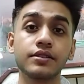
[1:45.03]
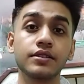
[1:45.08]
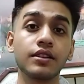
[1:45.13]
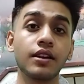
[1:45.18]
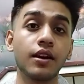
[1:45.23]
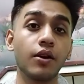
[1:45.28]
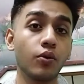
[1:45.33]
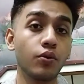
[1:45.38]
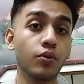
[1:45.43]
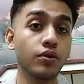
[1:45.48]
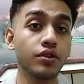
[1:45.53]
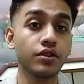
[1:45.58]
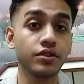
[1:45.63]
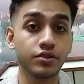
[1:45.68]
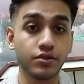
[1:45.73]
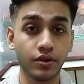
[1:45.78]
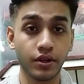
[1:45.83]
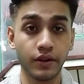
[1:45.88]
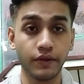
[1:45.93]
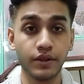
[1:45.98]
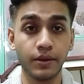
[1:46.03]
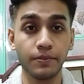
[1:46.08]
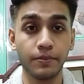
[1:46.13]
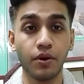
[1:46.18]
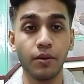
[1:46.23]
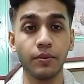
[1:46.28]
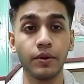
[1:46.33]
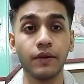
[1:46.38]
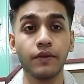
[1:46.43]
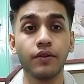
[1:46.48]
the owners to give their
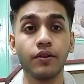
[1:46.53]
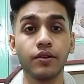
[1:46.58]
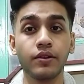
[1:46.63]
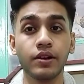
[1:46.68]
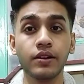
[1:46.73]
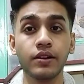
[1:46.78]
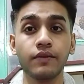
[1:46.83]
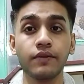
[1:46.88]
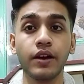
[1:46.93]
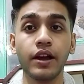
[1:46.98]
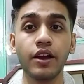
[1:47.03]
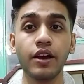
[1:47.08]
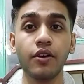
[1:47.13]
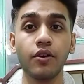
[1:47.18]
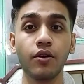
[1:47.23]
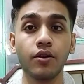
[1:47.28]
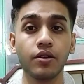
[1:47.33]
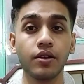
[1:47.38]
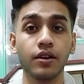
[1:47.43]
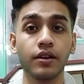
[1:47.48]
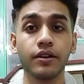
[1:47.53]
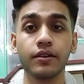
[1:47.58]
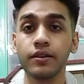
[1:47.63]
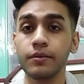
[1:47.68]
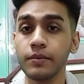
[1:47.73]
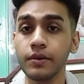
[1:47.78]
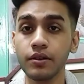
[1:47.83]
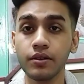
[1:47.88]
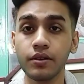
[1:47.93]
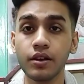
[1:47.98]
property for rent via oral
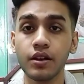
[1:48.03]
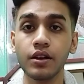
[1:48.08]
agreement